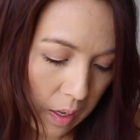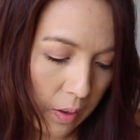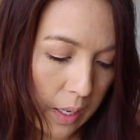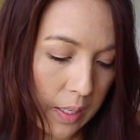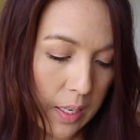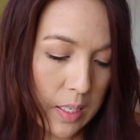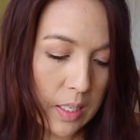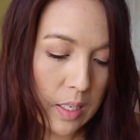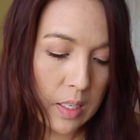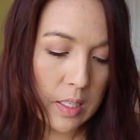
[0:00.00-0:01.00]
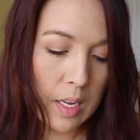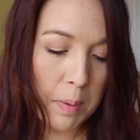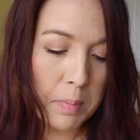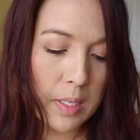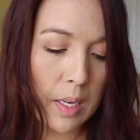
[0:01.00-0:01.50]
Okay, next is
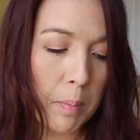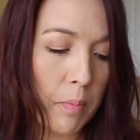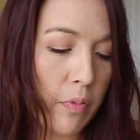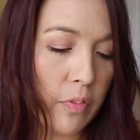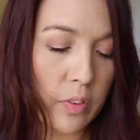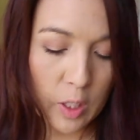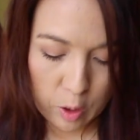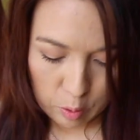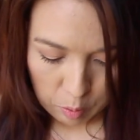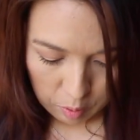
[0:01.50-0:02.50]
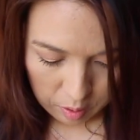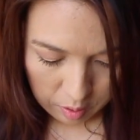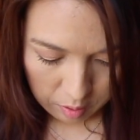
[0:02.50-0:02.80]
M D M Flow.